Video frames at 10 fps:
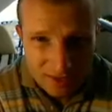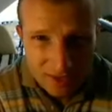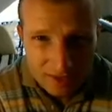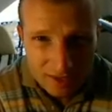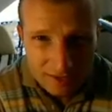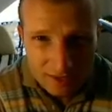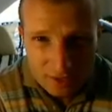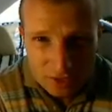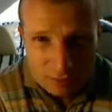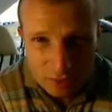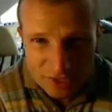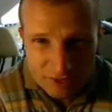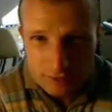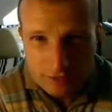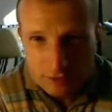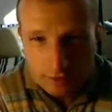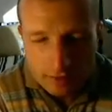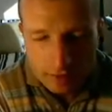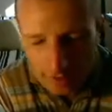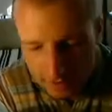Got that? I just bought a new suit.
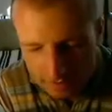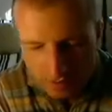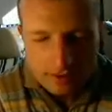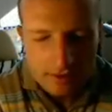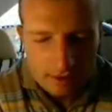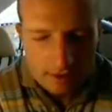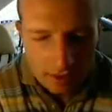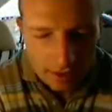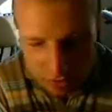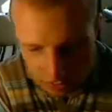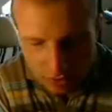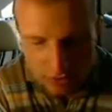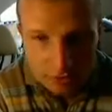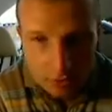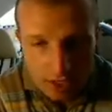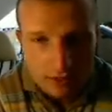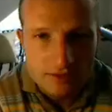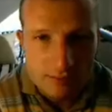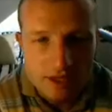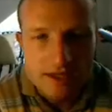I didn't. I just bought a new
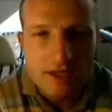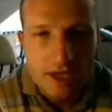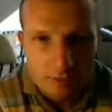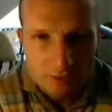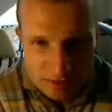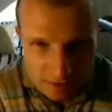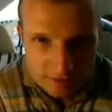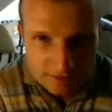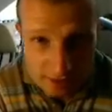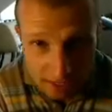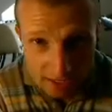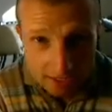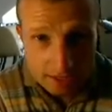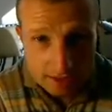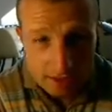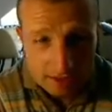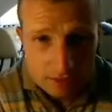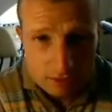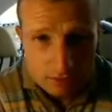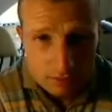house, but I'm just saying in
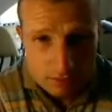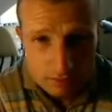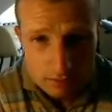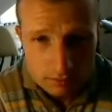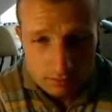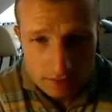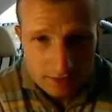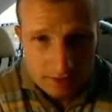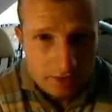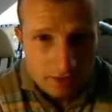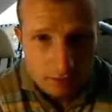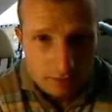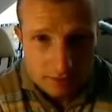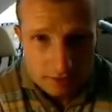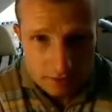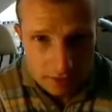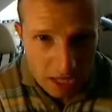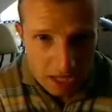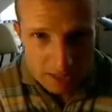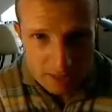case you wanted to hear it with
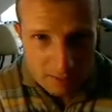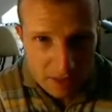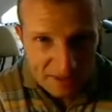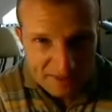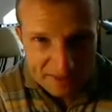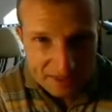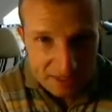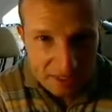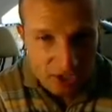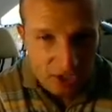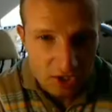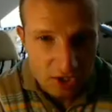the masculine